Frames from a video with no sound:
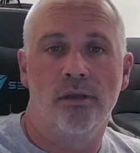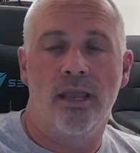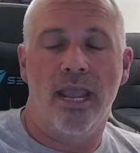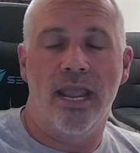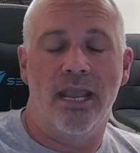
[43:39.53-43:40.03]

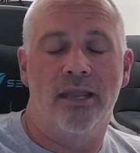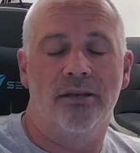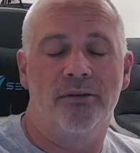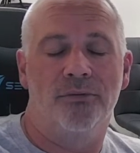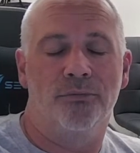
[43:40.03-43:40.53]

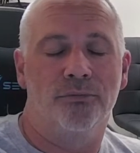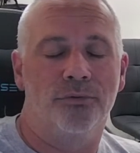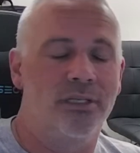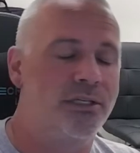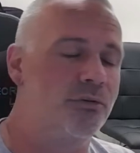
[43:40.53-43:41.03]
And
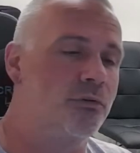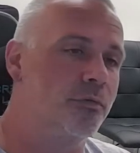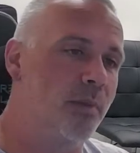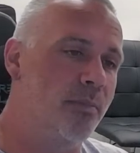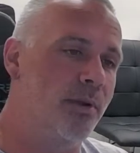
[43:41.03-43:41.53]
really cool for
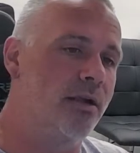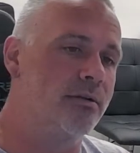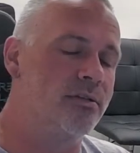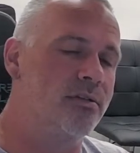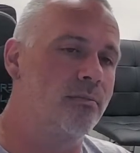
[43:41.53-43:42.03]
my
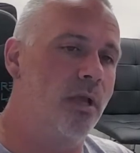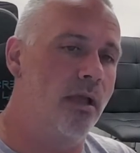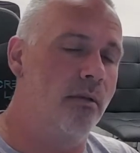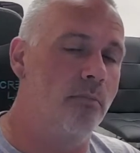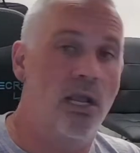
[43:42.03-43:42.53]
parents.
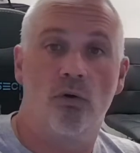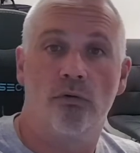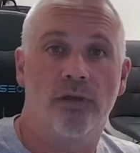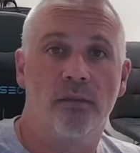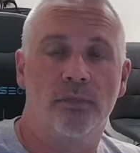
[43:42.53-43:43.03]
Uh, my whole
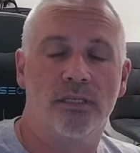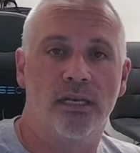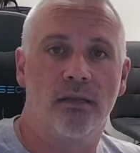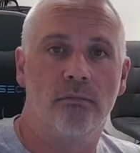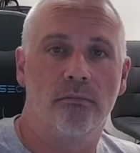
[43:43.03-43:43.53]
family
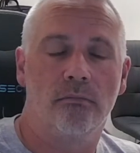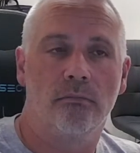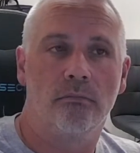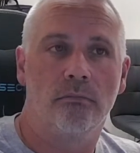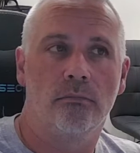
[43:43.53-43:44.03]

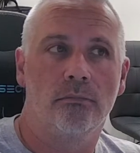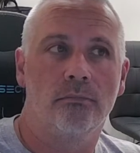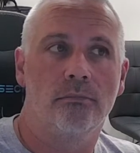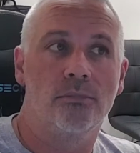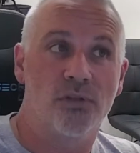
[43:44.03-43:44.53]
did
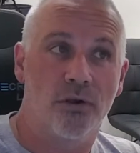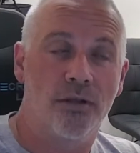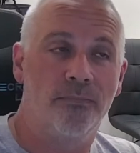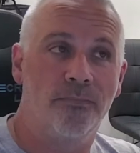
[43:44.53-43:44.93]
it. Sorry.